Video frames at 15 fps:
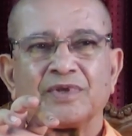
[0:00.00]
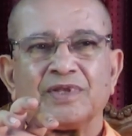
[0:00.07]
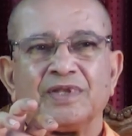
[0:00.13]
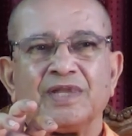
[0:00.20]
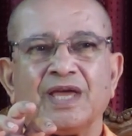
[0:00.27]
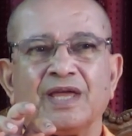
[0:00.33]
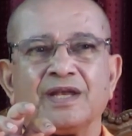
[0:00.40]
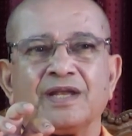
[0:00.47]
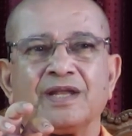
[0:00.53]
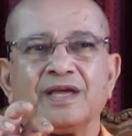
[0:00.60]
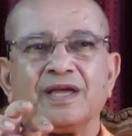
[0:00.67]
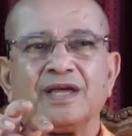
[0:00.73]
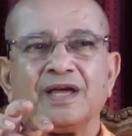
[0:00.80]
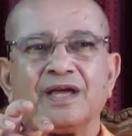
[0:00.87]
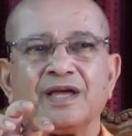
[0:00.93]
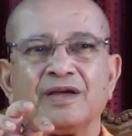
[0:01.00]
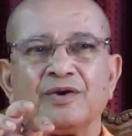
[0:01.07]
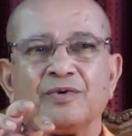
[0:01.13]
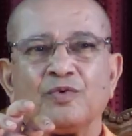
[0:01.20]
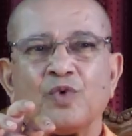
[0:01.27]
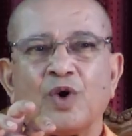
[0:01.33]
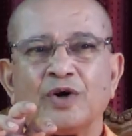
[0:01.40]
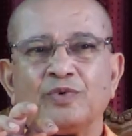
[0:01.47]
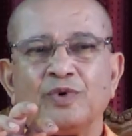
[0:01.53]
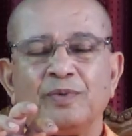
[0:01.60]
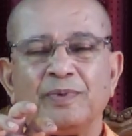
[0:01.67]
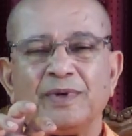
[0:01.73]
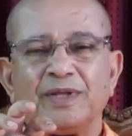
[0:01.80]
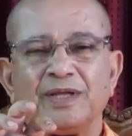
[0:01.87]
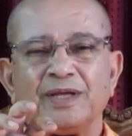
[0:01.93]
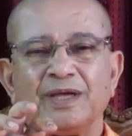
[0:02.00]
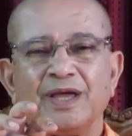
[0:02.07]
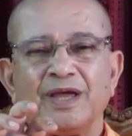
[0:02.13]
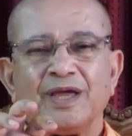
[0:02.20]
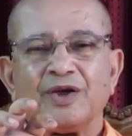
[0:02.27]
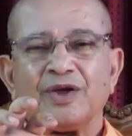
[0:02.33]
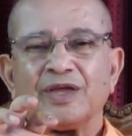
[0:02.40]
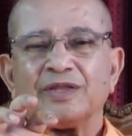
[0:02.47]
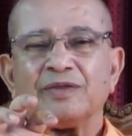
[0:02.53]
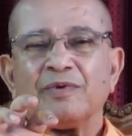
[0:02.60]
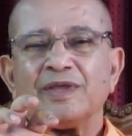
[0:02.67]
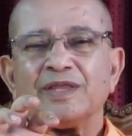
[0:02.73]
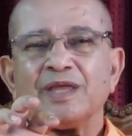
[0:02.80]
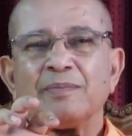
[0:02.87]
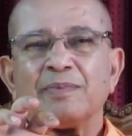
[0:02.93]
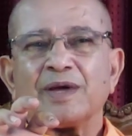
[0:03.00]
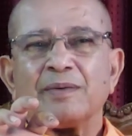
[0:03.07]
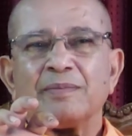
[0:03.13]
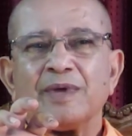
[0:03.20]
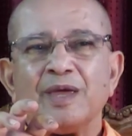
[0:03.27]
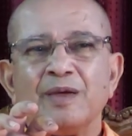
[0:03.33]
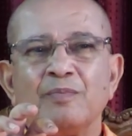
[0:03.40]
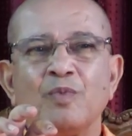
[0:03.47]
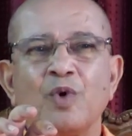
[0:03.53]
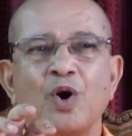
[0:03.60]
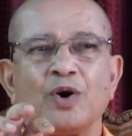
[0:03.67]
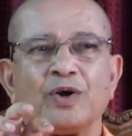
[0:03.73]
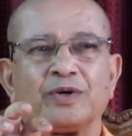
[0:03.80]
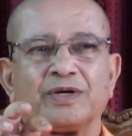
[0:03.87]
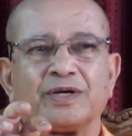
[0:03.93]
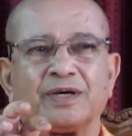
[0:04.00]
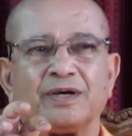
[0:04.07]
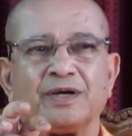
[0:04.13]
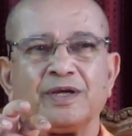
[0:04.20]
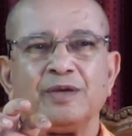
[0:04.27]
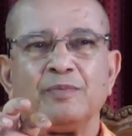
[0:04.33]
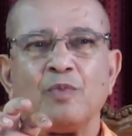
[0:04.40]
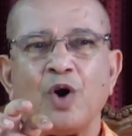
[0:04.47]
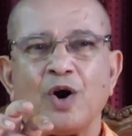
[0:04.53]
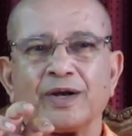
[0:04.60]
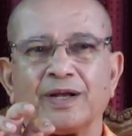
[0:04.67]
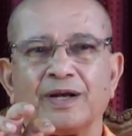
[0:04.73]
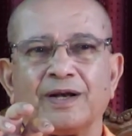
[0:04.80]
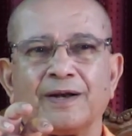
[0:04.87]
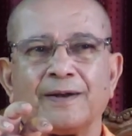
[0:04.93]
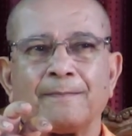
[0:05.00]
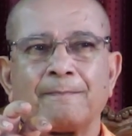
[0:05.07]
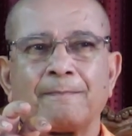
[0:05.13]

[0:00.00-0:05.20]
then what will be when they become immoral,